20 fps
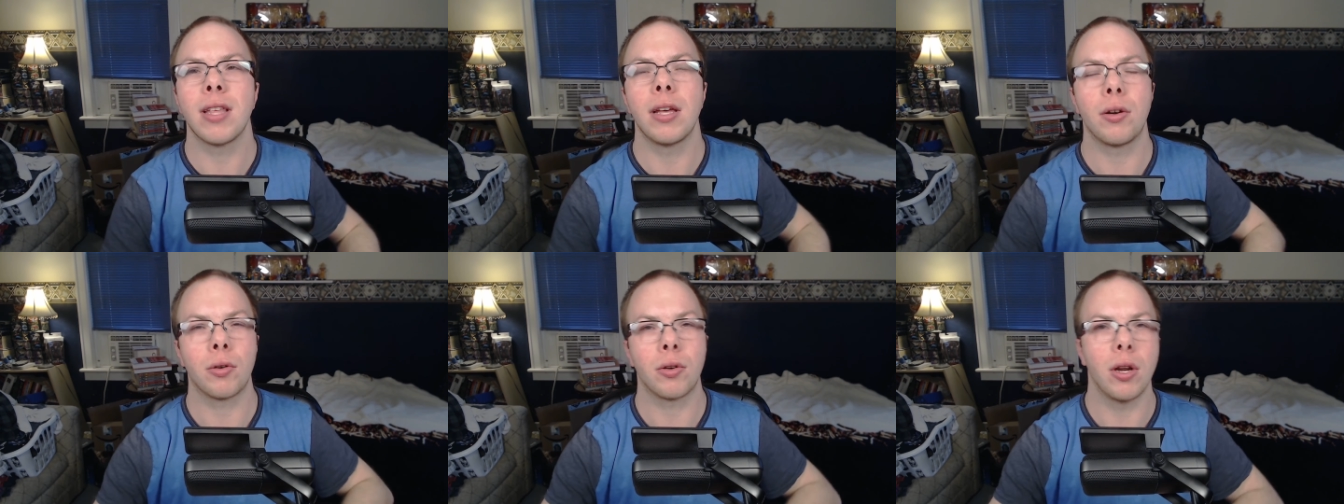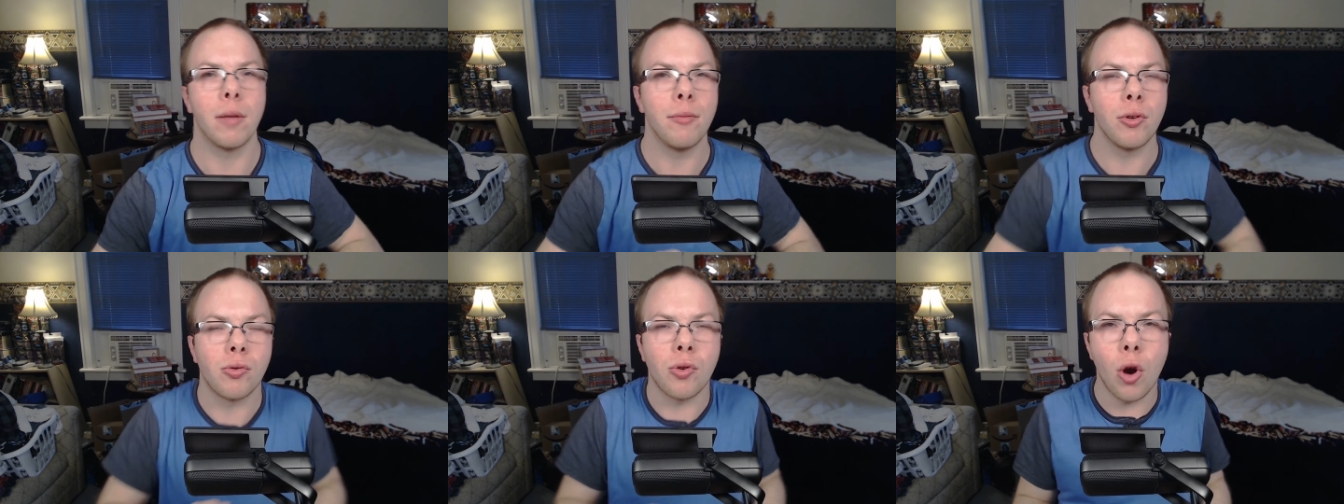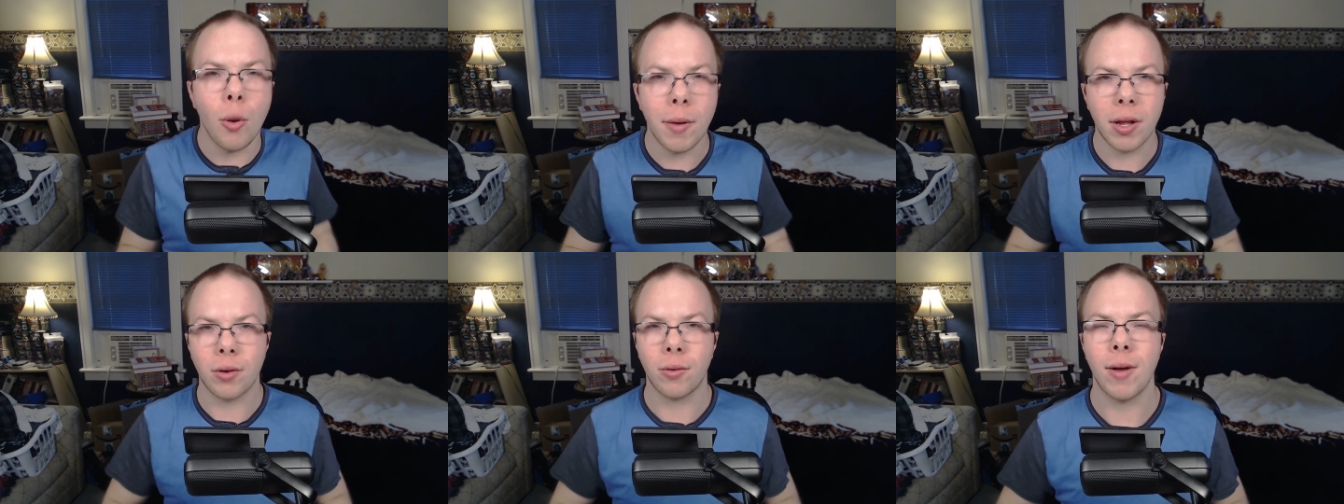that are gonna be
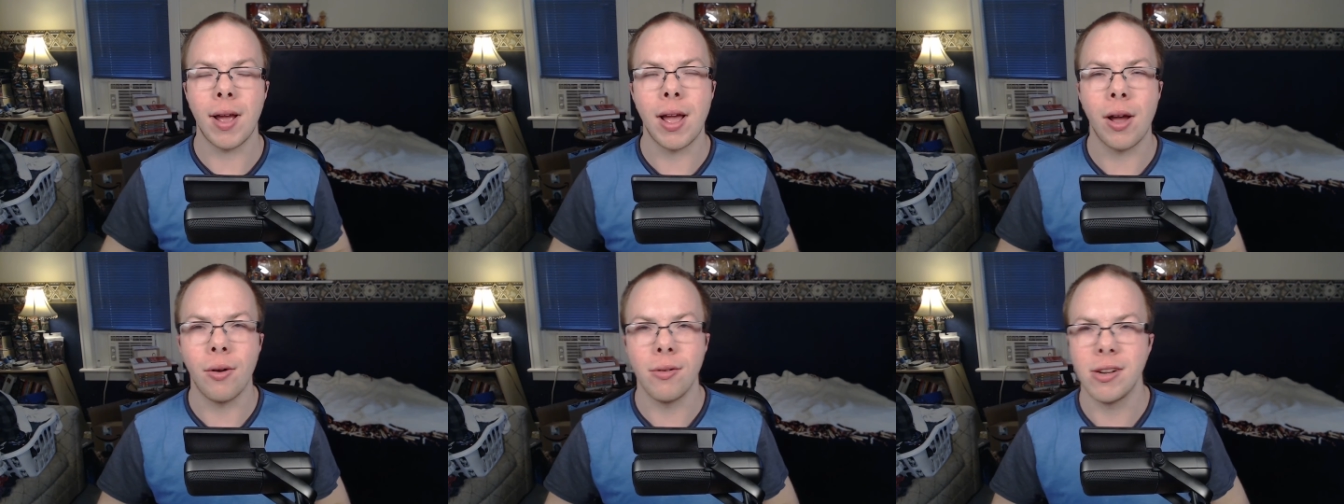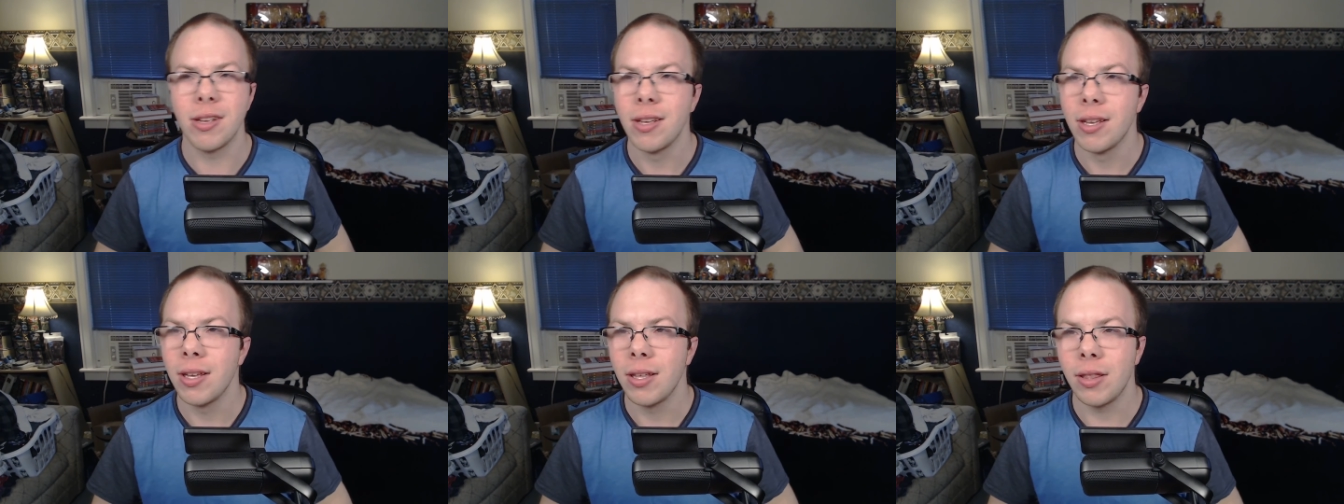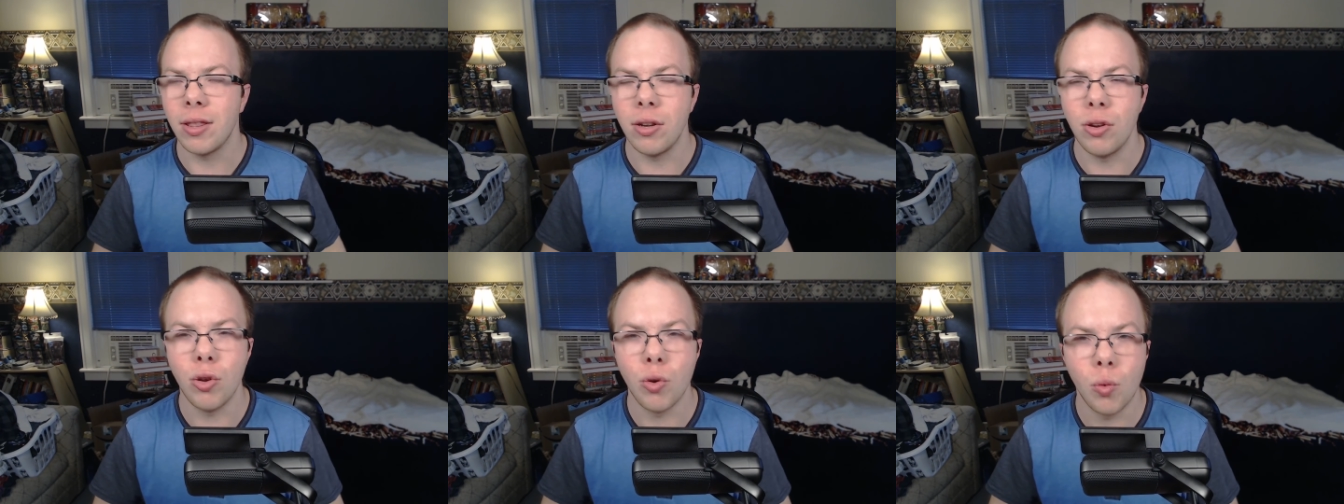roaming around
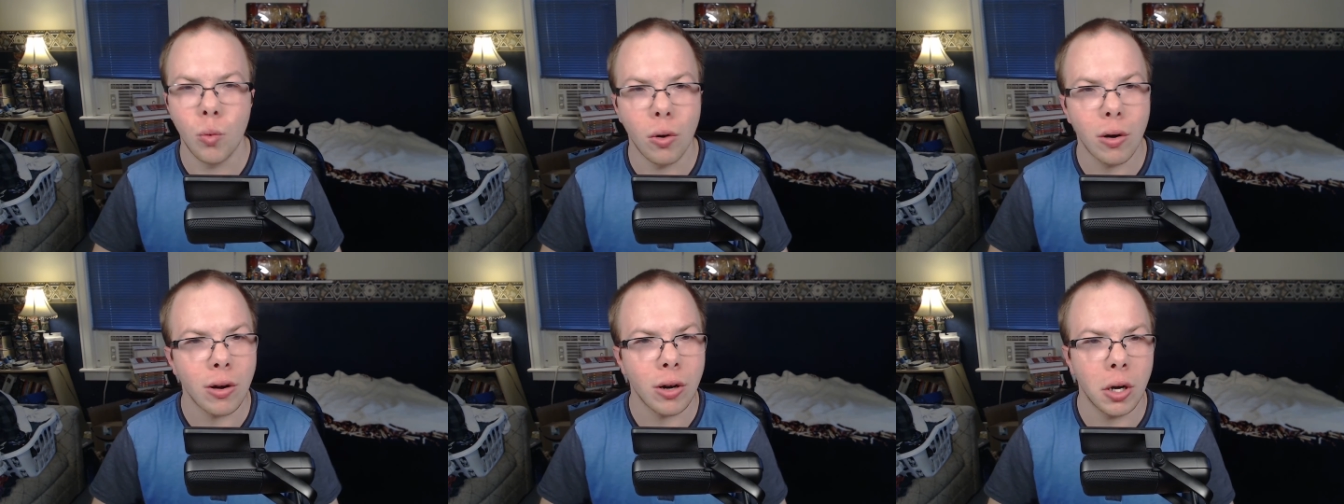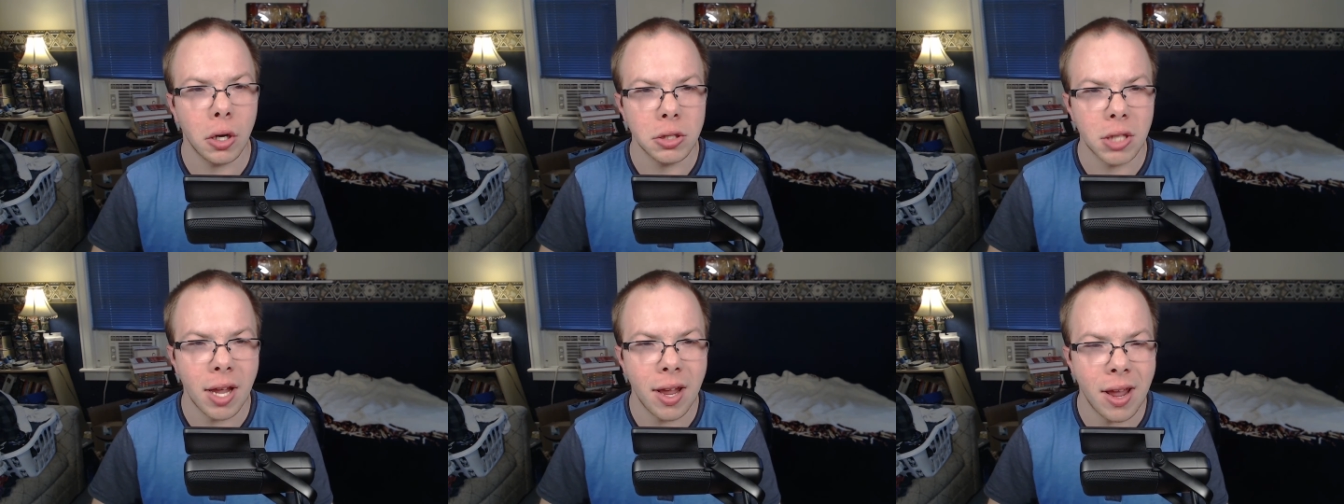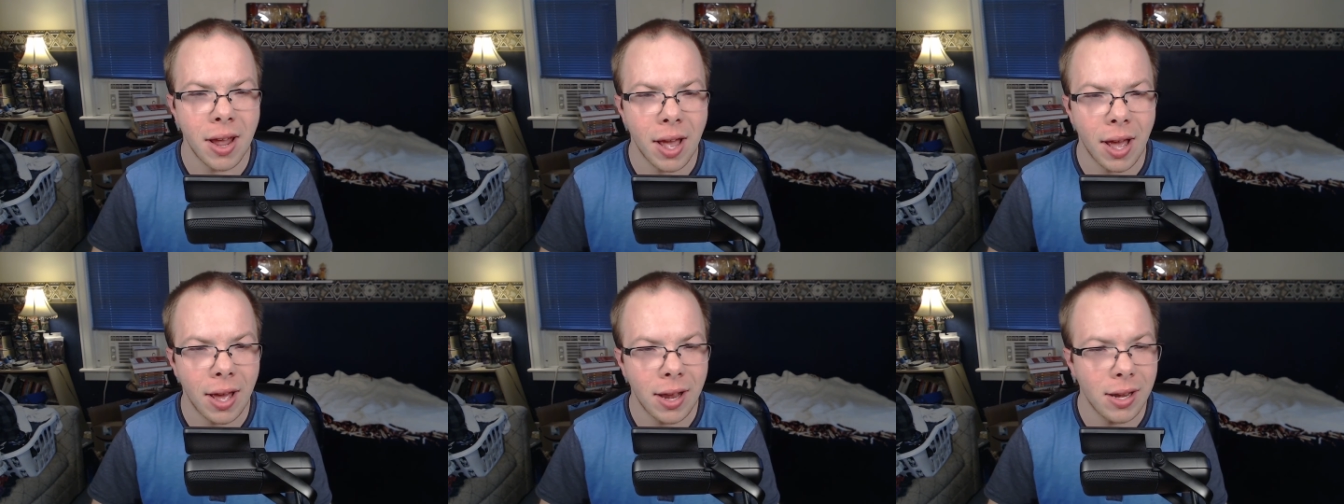the new world,
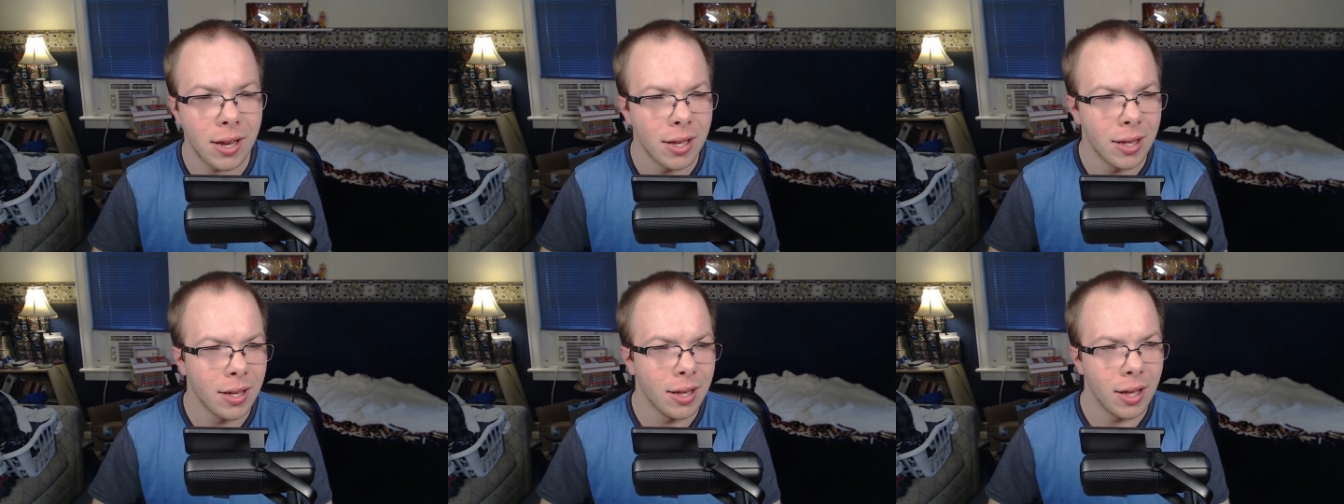and